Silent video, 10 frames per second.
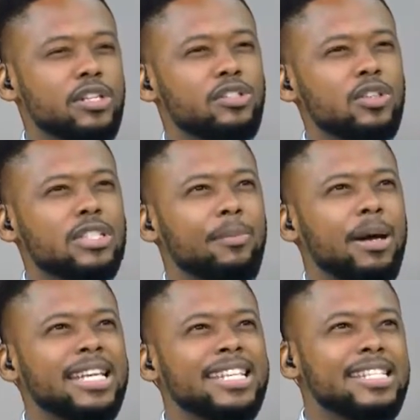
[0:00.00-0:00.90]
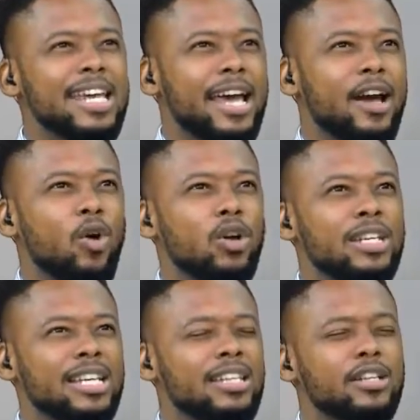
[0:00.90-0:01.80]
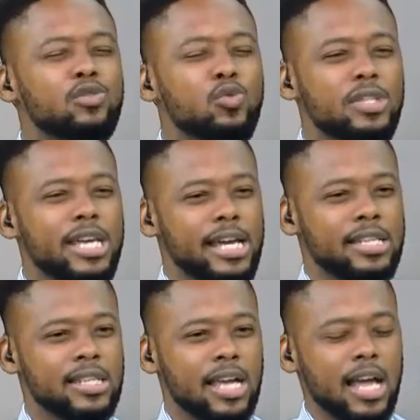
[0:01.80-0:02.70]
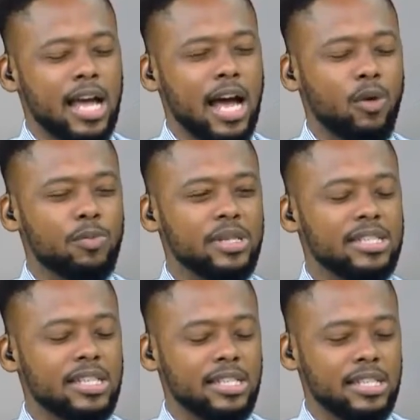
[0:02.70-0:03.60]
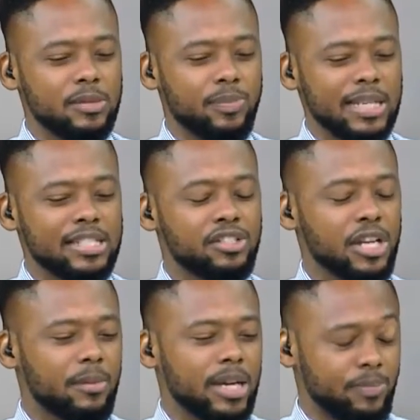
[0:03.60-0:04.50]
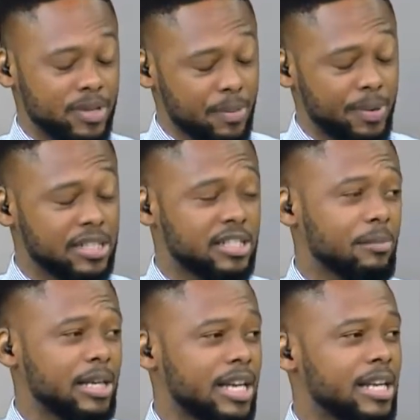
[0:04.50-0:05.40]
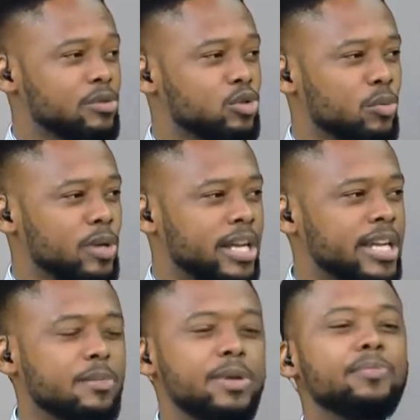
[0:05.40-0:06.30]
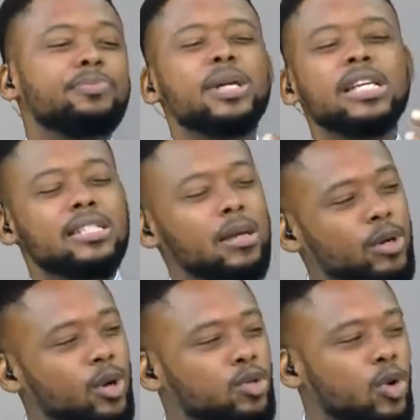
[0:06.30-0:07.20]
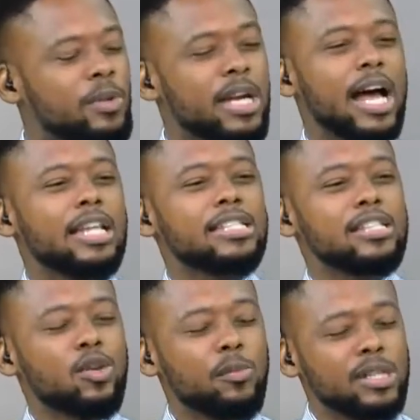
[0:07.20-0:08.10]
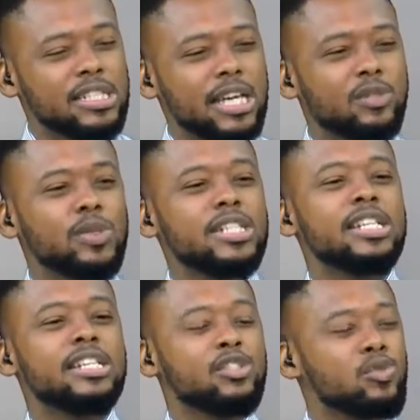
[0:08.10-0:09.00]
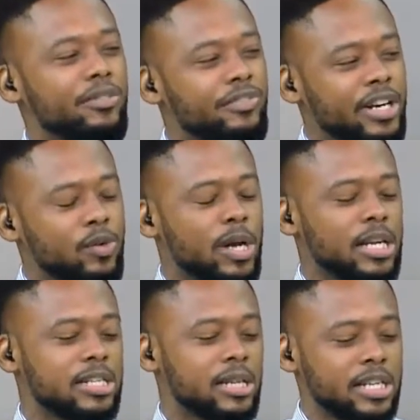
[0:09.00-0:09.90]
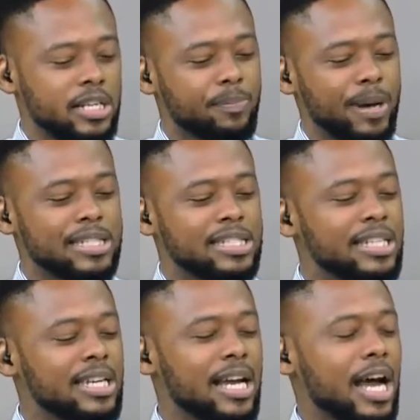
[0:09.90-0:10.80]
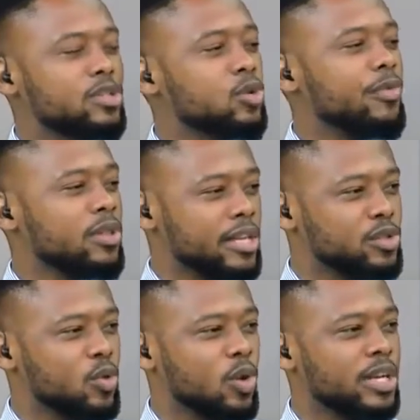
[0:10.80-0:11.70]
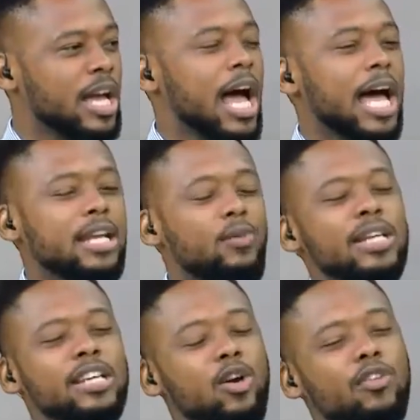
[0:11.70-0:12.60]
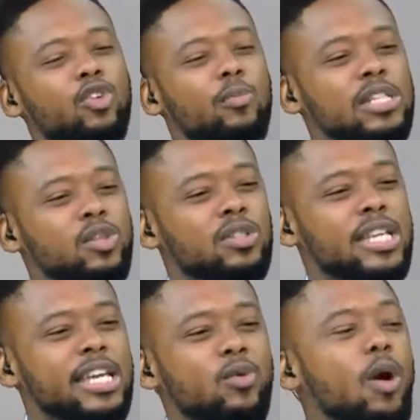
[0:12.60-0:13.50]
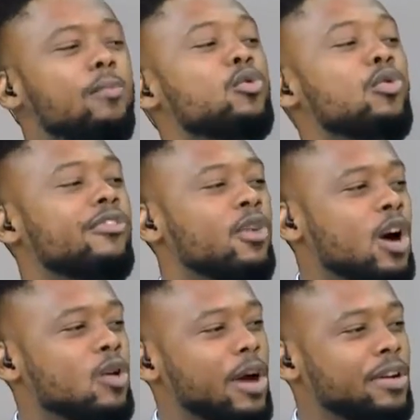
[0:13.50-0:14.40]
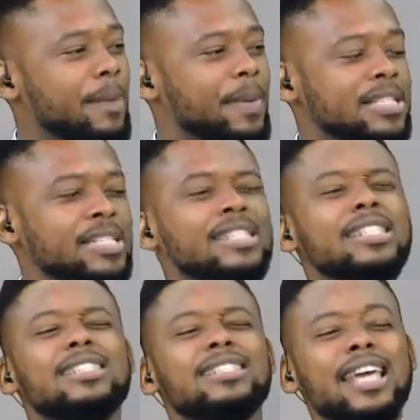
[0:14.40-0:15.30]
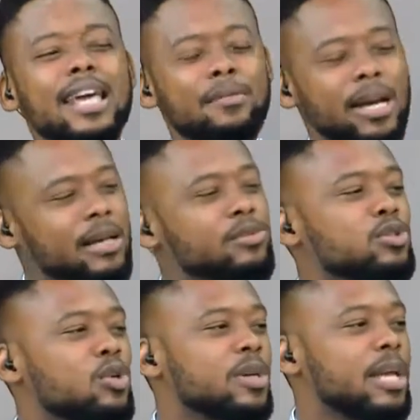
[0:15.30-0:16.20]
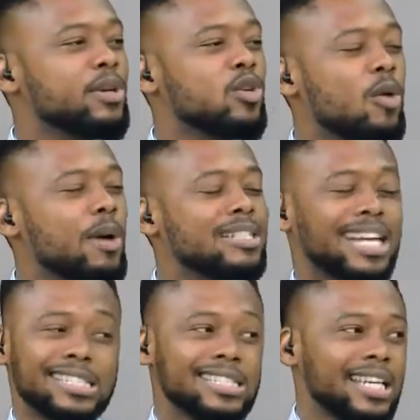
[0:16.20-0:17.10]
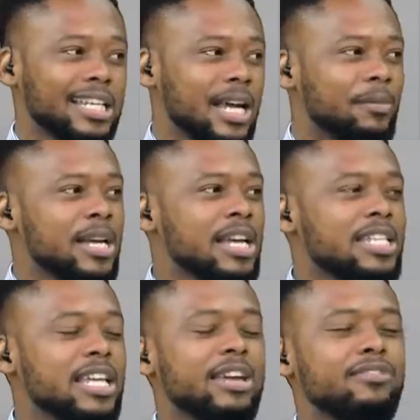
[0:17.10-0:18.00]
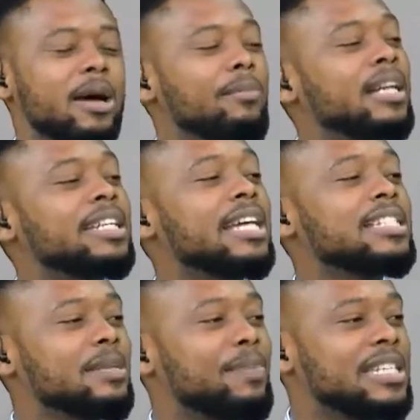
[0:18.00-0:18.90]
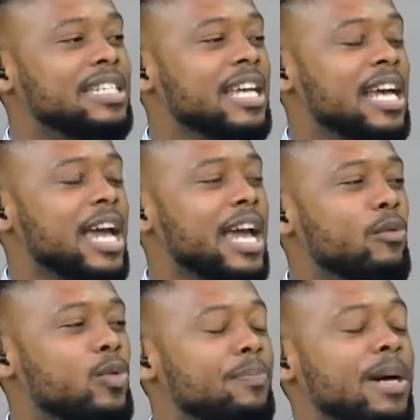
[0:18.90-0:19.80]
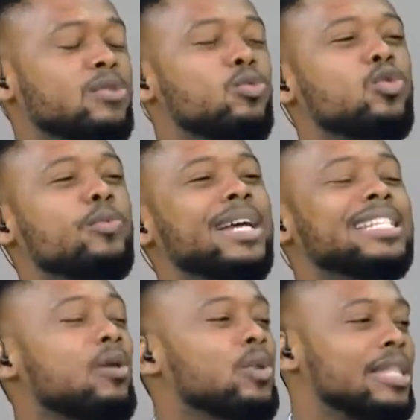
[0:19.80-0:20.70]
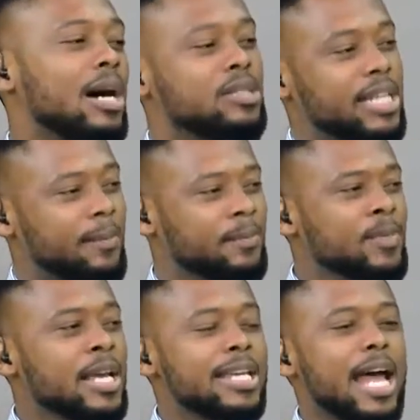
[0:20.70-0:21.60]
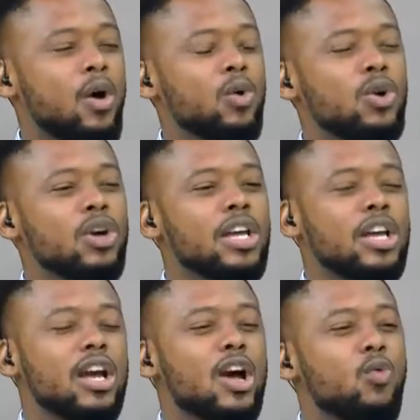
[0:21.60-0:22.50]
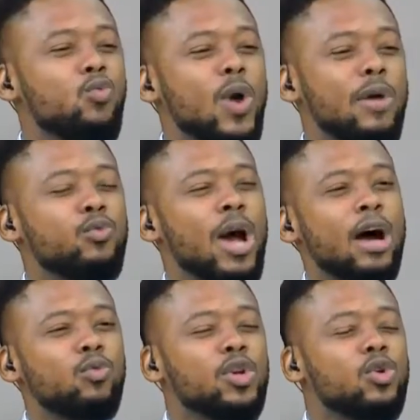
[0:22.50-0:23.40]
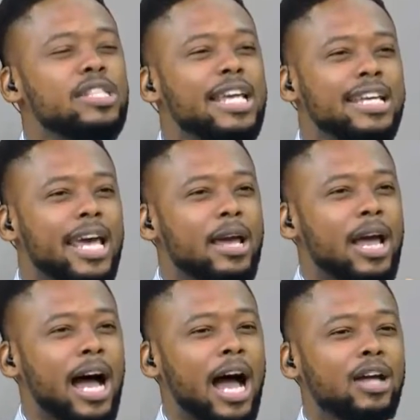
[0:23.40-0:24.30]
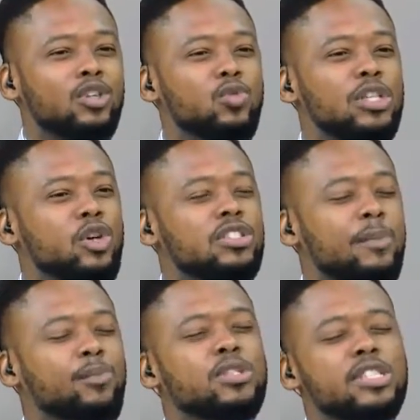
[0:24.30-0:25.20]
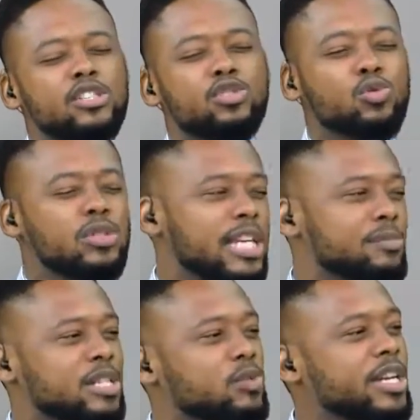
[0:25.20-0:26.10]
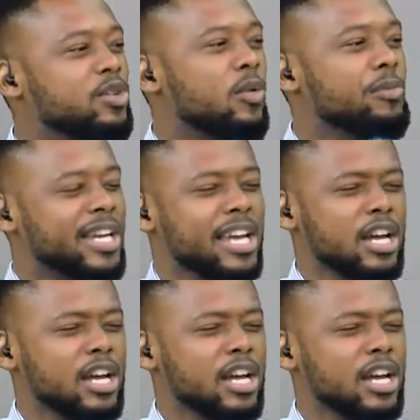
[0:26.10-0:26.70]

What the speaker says: Just about a year or less than 2 years, we've been seeing the party chairman, the present party chairman, Adams Oshomole, him being praised Samuel Otom. This is somebody that we need, he's doing very well in the party, and so forth and so on. And then when the governor been talking, say he won't move, go another party. This same Adams Oshomole been come out, castigate them, say if they are bad eggs in the party will do better without them. Now, how we go take care? How do we juxtapose these two statements when you don't make?